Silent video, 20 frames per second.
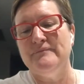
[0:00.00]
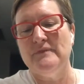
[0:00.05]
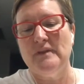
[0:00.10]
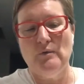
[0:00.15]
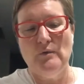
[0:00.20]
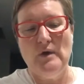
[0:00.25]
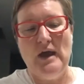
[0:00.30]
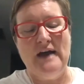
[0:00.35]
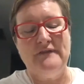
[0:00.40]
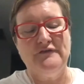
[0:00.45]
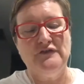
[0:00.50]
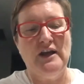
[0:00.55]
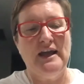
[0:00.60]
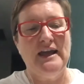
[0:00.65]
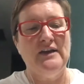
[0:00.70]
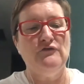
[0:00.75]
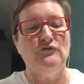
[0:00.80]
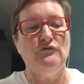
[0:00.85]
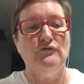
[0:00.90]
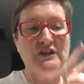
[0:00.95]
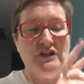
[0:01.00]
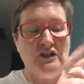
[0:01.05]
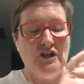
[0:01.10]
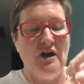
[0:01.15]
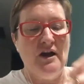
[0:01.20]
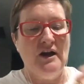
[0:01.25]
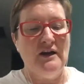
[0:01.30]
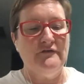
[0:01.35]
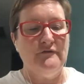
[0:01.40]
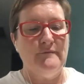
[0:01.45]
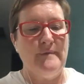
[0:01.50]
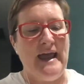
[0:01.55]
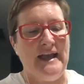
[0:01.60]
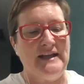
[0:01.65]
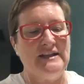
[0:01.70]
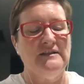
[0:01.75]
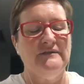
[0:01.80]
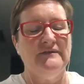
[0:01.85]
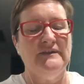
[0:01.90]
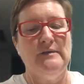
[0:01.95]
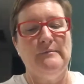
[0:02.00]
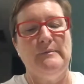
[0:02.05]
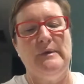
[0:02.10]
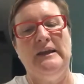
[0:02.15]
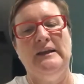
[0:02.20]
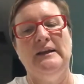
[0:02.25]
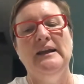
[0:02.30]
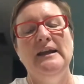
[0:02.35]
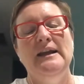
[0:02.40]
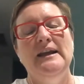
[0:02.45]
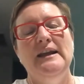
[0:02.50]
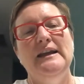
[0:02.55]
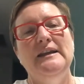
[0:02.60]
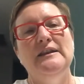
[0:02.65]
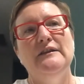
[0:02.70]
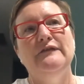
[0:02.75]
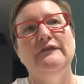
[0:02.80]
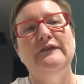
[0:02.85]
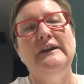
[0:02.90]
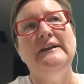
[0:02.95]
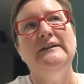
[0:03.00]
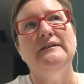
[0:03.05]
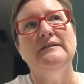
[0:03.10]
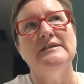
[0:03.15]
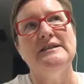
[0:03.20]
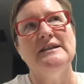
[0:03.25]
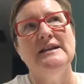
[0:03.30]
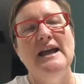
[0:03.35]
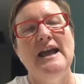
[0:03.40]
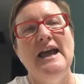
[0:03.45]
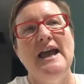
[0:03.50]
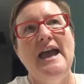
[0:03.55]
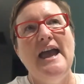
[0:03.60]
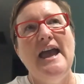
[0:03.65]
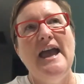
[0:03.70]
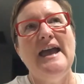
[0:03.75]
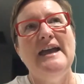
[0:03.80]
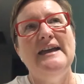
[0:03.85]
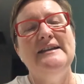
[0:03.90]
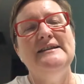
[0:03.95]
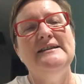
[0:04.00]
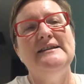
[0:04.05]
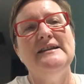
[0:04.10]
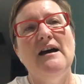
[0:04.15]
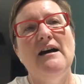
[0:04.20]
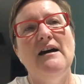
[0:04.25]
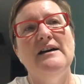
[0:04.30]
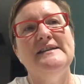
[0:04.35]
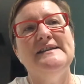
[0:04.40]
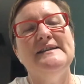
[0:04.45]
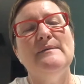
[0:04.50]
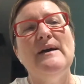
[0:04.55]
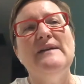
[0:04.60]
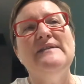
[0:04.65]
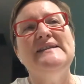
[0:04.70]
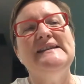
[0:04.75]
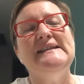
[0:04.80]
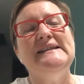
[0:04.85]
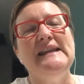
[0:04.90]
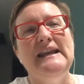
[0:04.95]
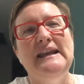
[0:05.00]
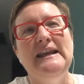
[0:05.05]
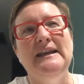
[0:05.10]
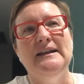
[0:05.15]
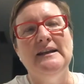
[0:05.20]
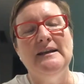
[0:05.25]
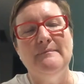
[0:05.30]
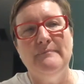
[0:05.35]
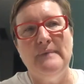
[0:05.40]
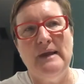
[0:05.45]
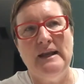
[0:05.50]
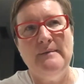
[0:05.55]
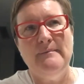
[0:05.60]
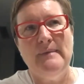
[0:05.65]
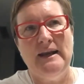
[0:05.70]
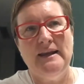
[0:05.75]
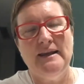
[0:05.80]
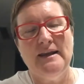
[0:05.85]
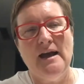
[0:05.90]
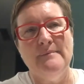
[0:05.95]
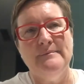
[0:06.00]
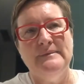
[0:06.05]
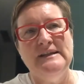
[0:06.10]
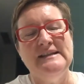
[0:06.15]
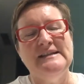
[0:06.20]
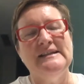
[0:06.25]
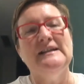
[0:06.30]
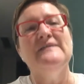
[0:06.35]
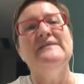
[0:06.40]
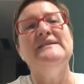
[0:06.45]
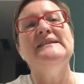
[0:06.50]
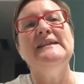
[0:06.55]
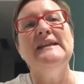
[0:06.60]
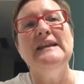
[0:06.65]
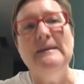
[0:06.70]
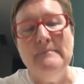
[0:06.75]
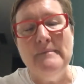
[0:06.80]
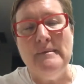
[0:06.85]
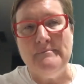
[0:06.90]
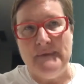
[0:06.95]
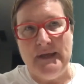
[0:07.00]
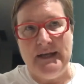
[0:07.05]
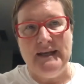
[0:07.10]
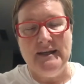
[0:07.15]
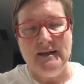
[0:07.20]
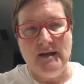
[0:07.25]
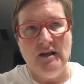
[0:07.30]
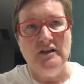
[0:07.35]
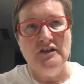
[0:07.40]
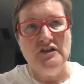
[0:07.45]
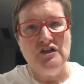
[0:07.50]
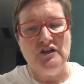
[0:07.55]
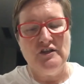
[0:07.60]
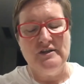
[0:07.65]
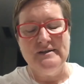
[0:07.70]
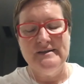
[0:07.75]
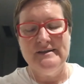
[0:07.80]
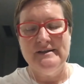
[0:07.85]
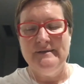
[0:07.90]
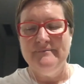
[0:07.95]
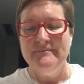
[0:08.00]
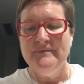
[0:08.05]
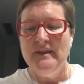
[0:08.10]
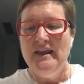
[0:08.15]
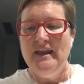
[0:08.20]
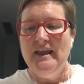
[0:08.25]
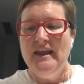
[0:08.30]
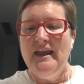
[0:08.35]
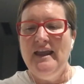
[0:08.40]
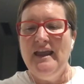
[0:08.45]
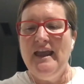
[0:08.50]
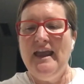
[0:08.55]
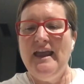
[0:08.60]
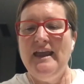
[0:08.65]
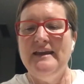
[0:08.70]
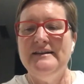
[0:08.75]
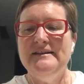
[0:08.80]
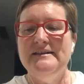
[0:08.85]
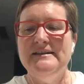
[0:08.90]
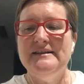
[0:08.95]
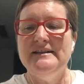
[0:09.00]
after I had retired from actively being in the field. And so I've seen many, many companies, and I've seen many cultures. And